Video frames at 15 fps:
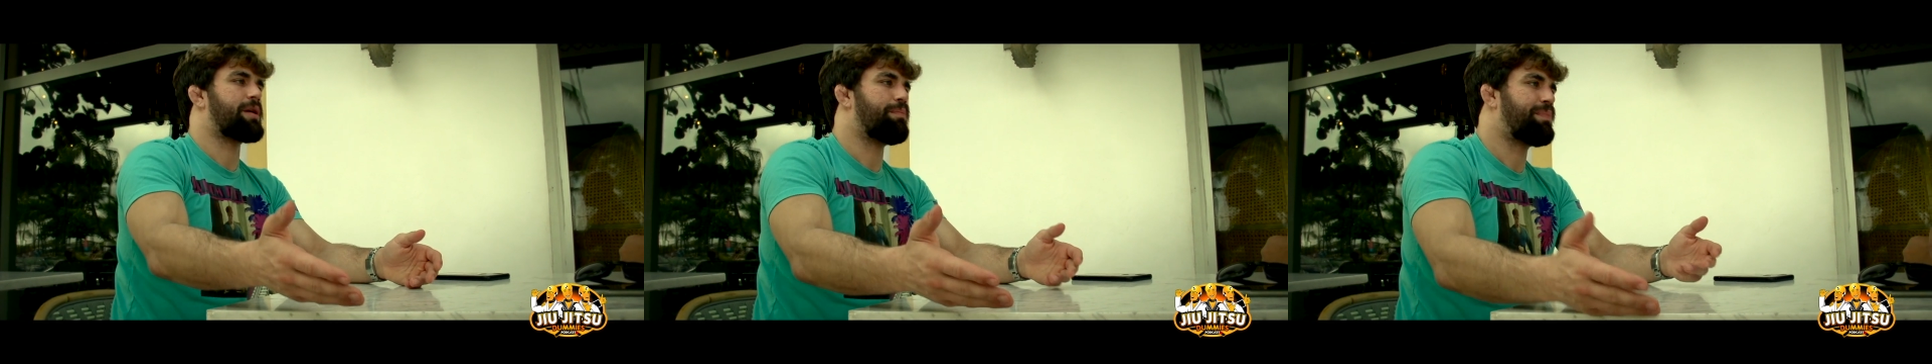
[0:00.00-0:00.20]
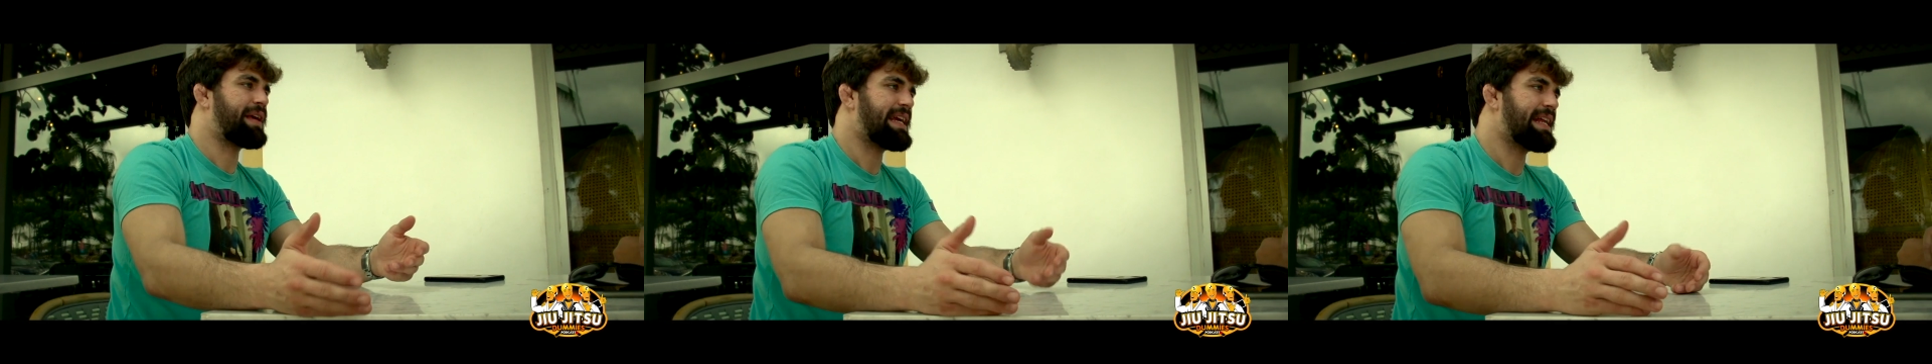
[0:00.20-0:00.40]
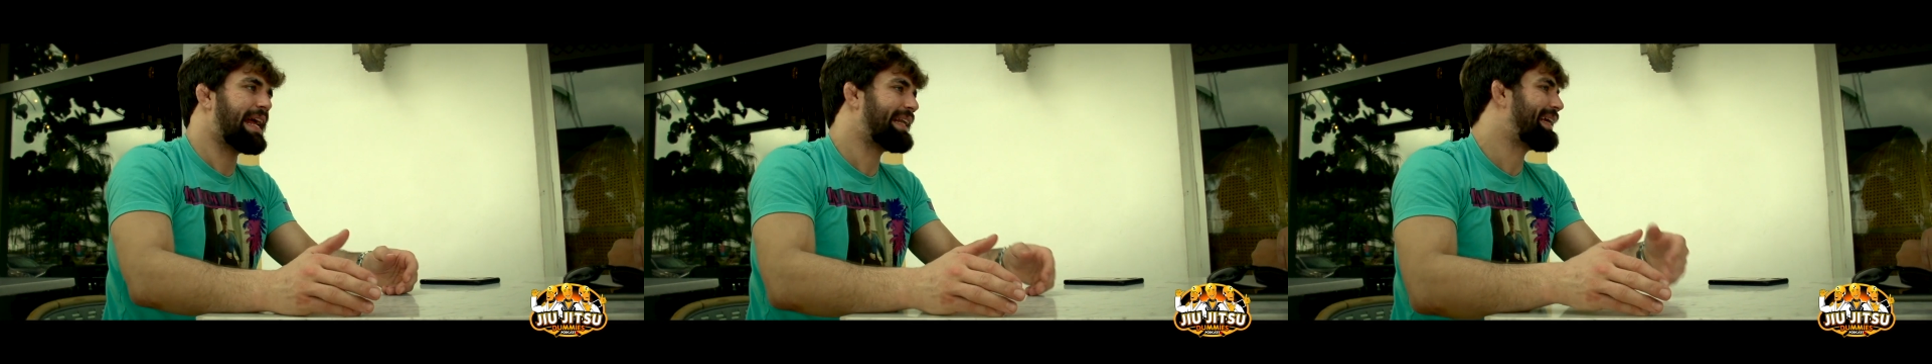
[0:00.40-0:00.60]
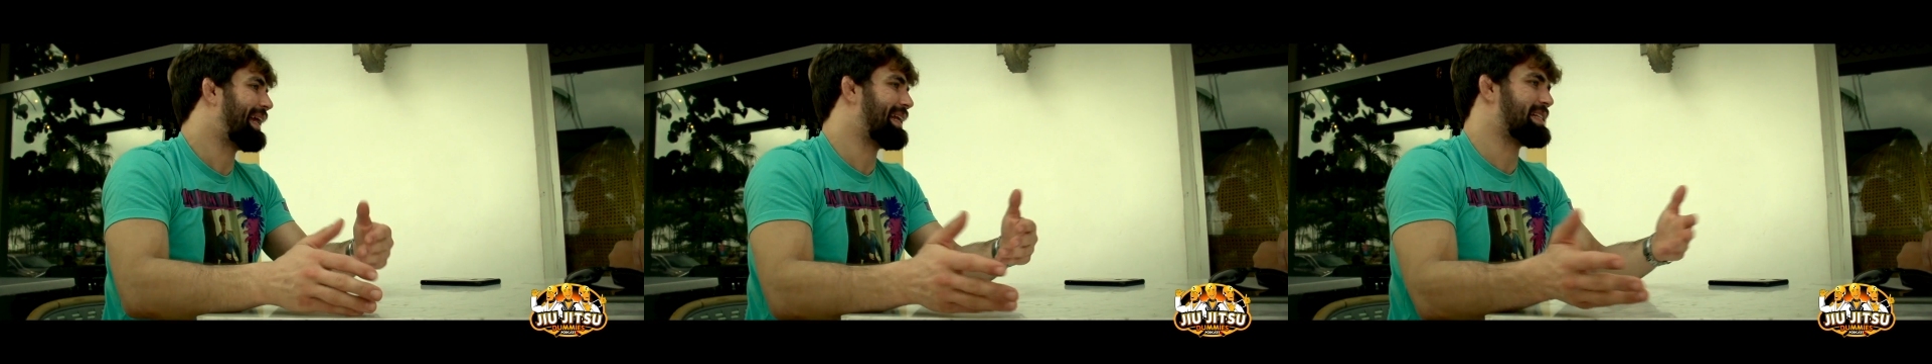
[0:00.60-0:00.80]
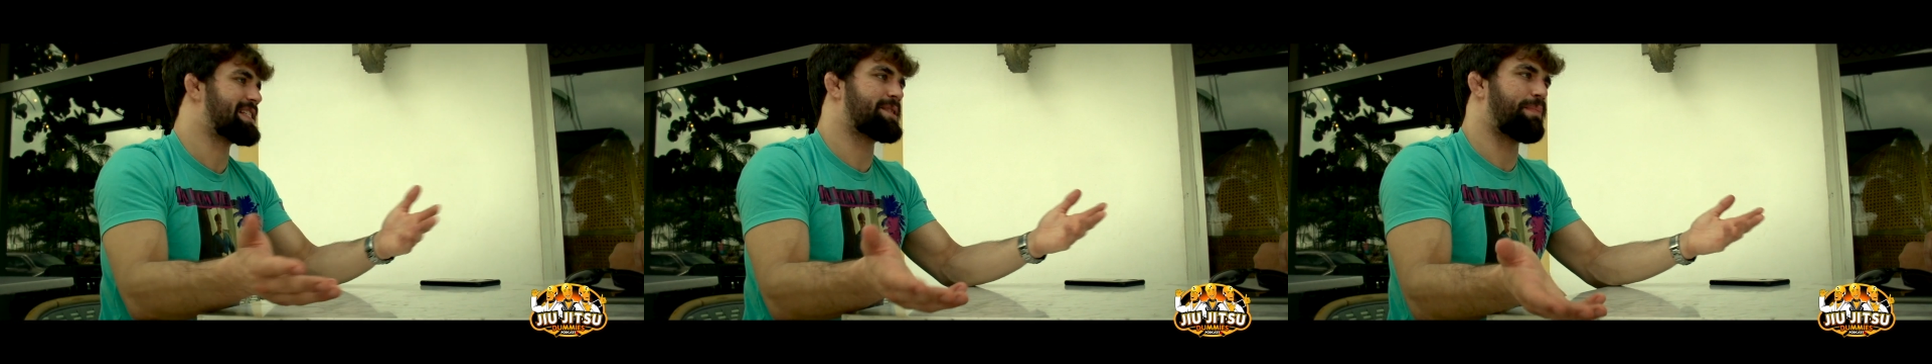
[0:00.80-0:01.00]
compete and
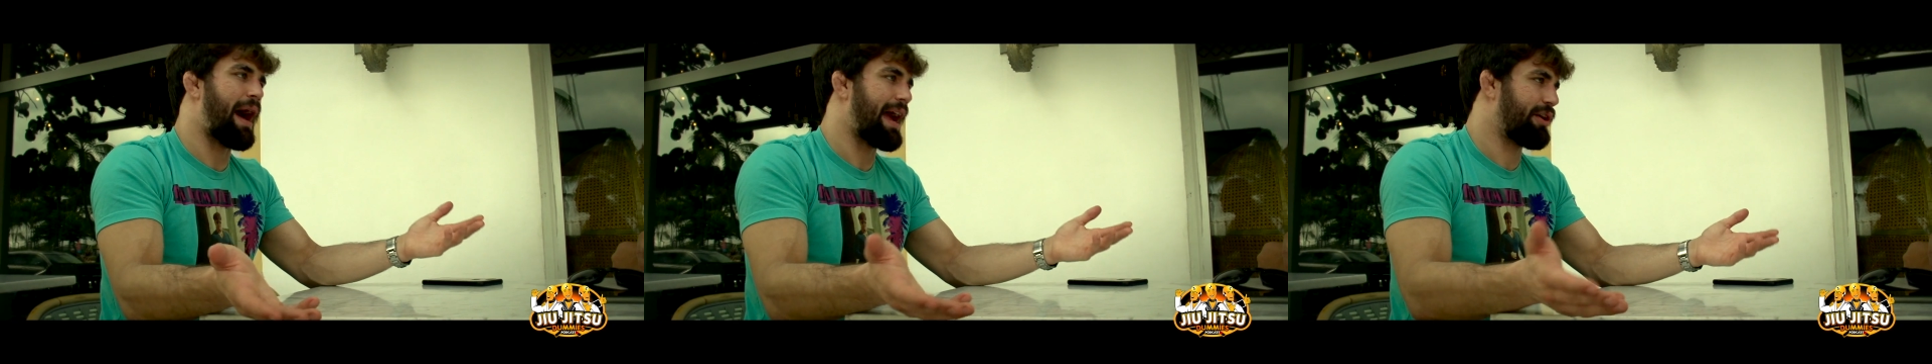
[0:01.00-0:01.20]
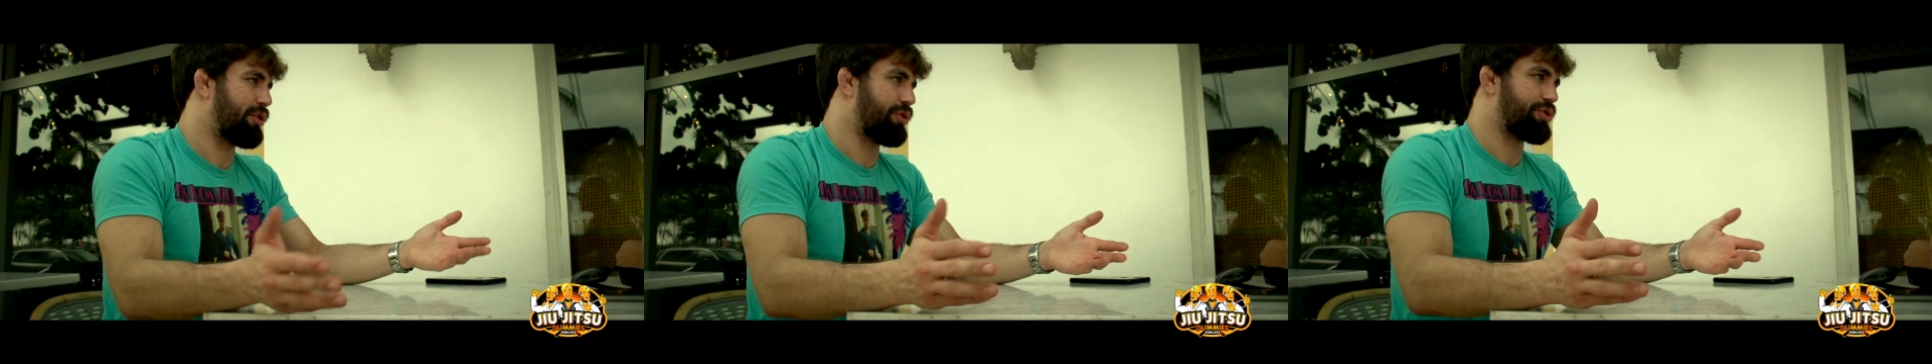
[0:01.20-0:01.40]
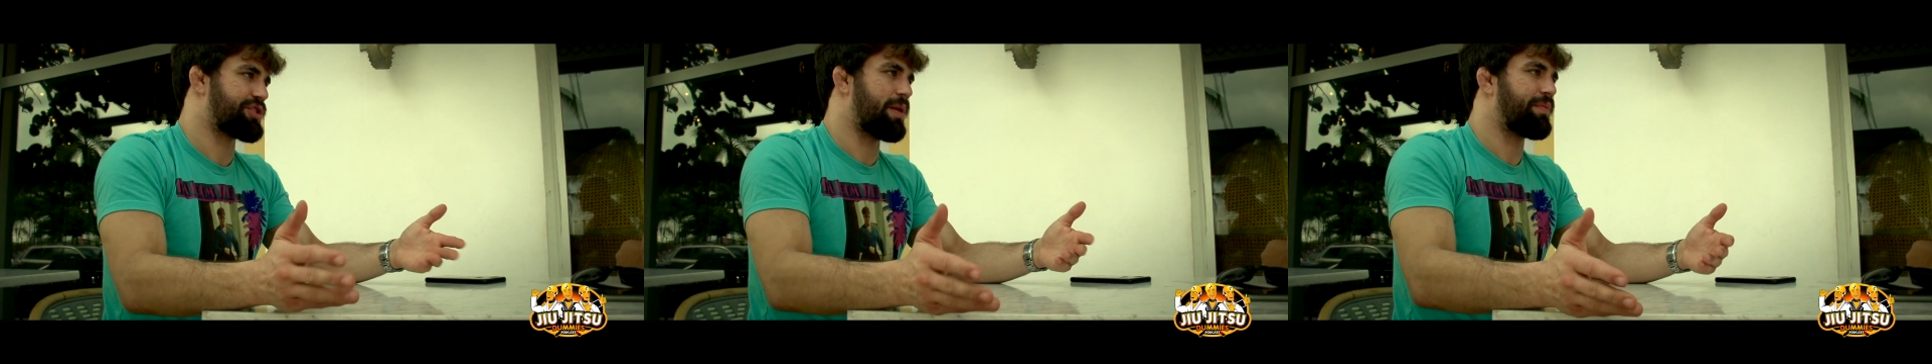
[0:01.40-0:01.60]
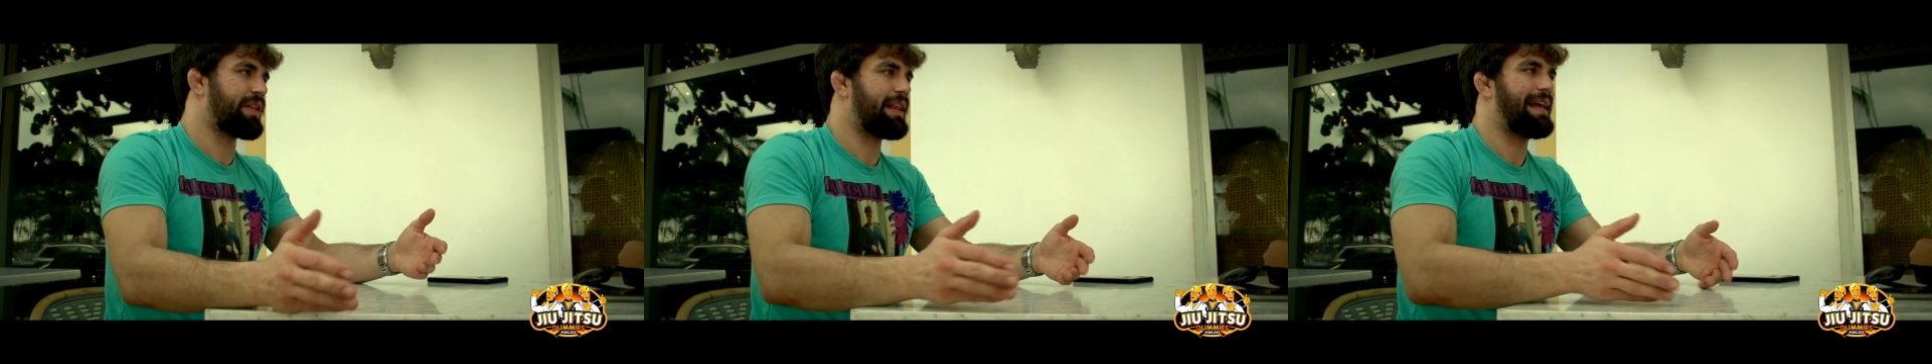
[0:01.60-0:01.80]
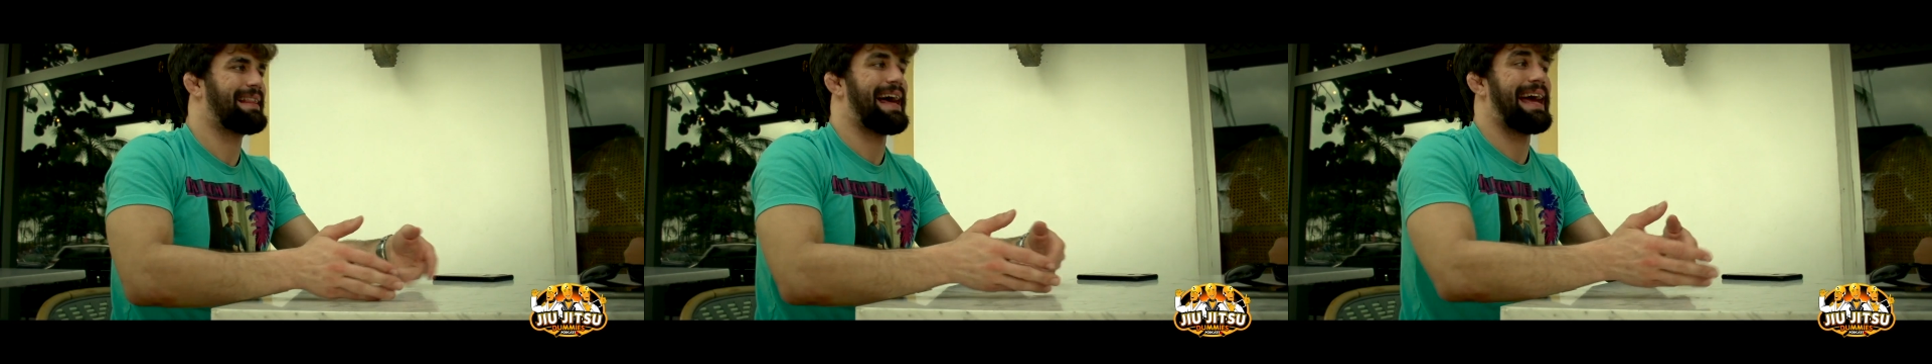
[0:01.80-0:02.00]
get inspired or
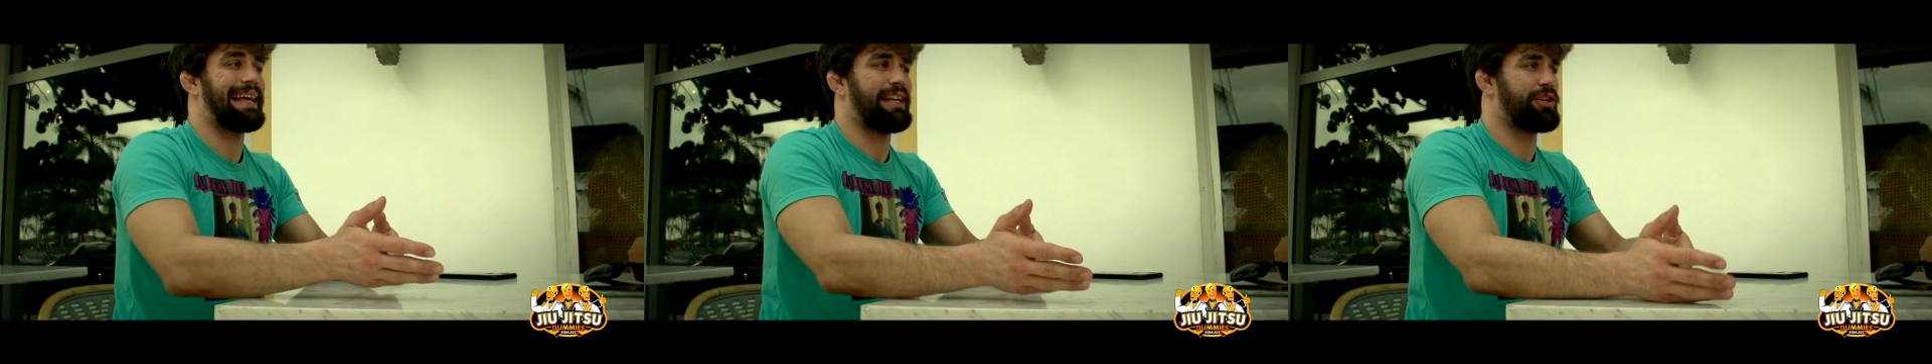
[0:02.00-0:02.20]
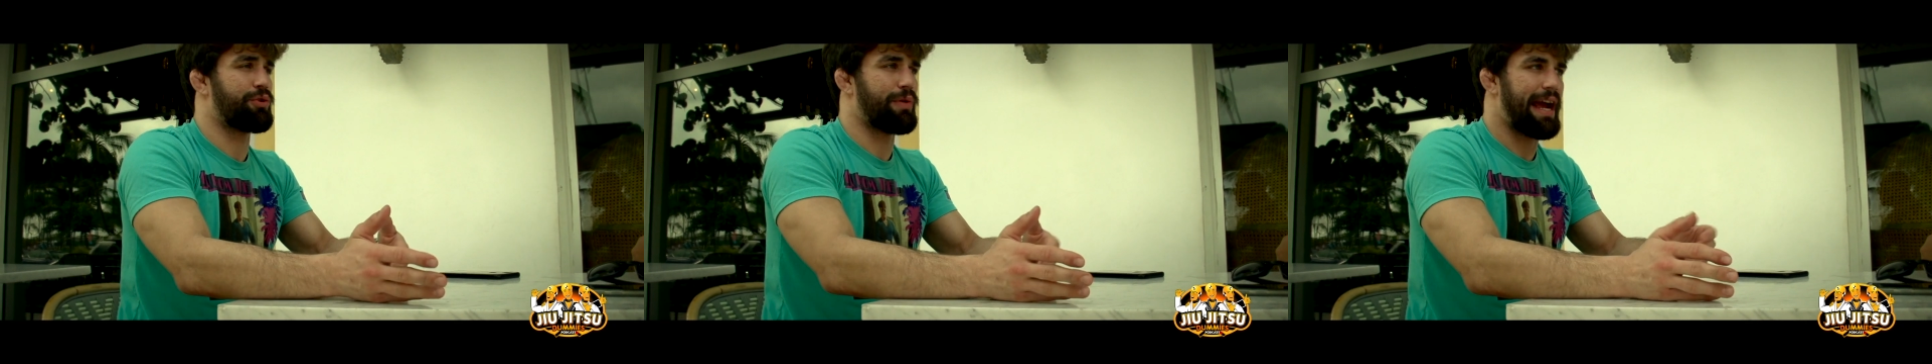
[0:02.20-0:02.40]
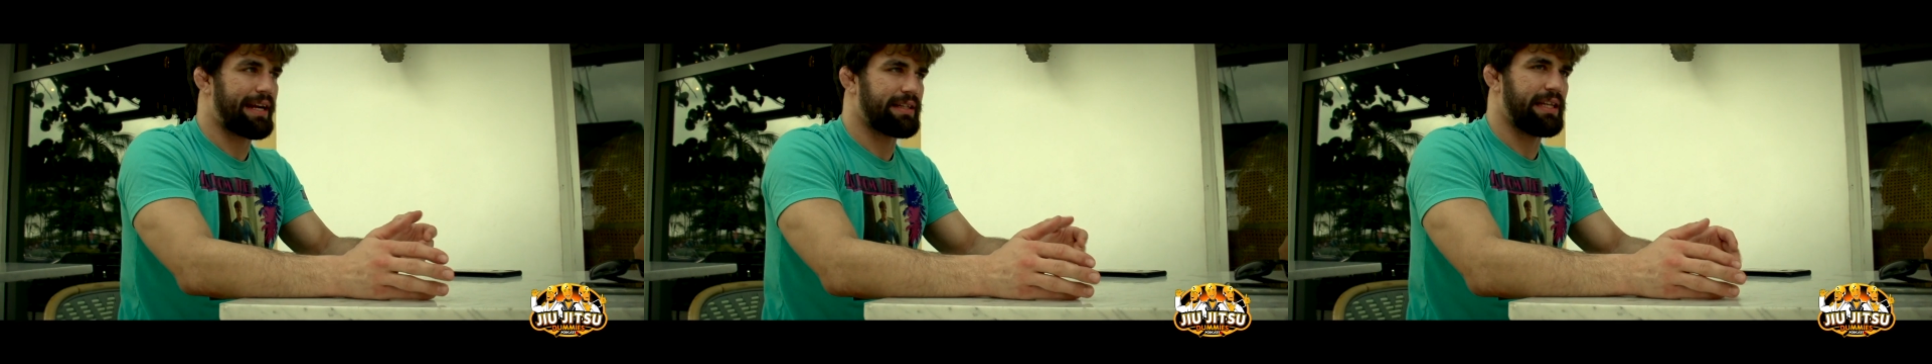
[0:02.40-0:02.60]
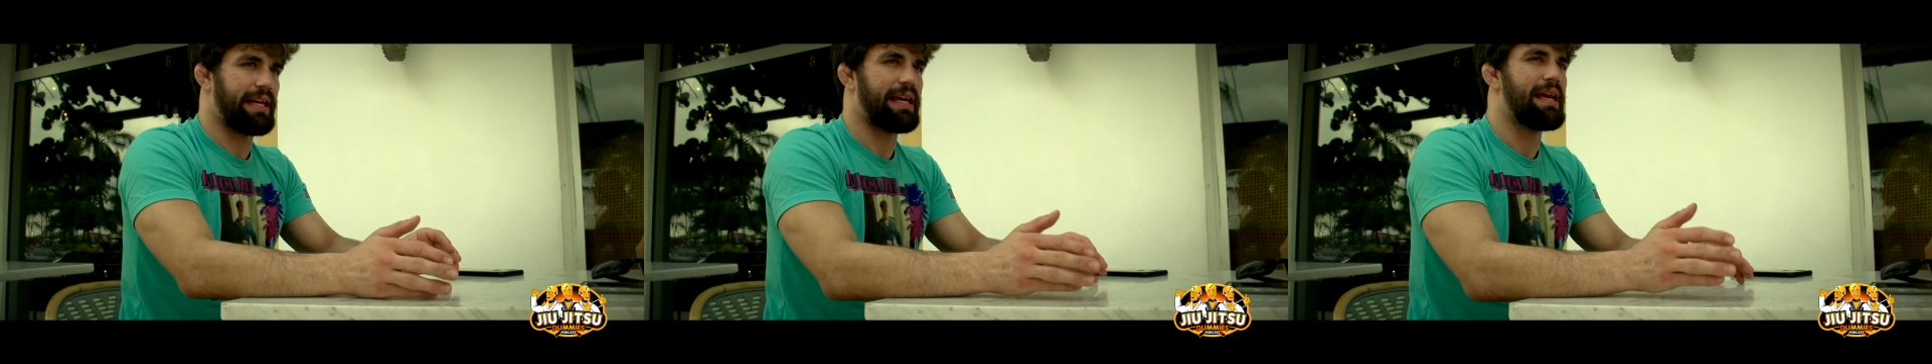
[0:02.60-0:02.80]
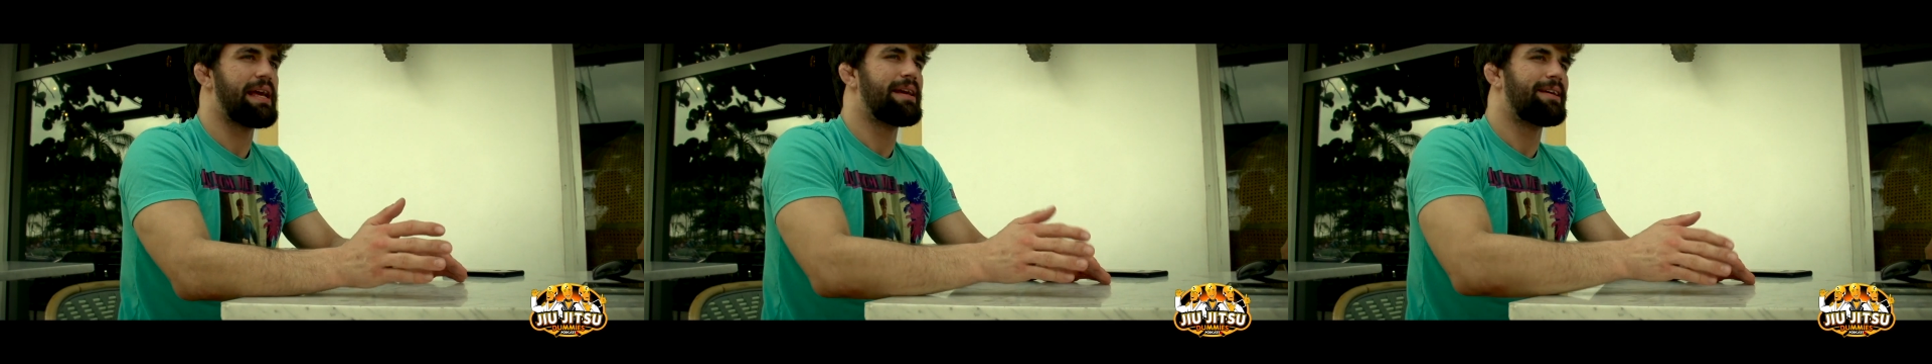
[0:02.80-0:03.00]
something like that indirectly,